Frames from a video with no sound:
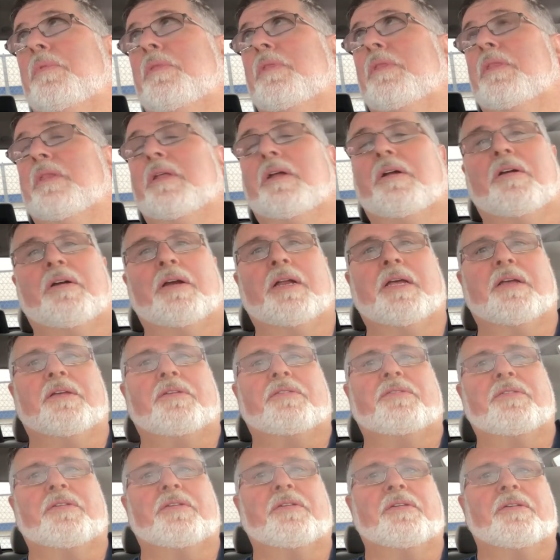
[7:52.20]
There it is.
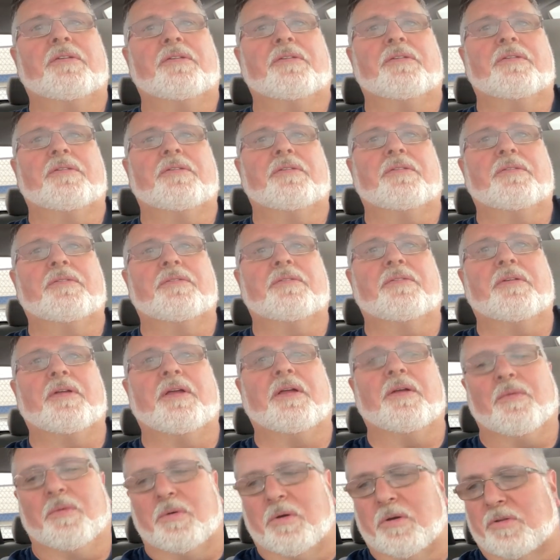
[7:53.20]

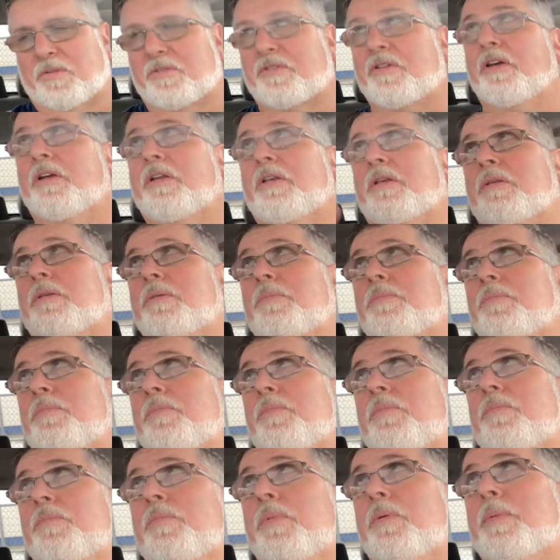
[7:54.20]
It works good.
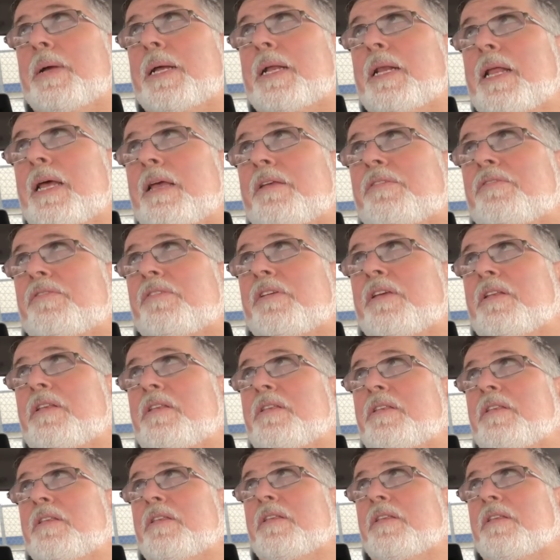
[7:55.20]
Put my glasses in,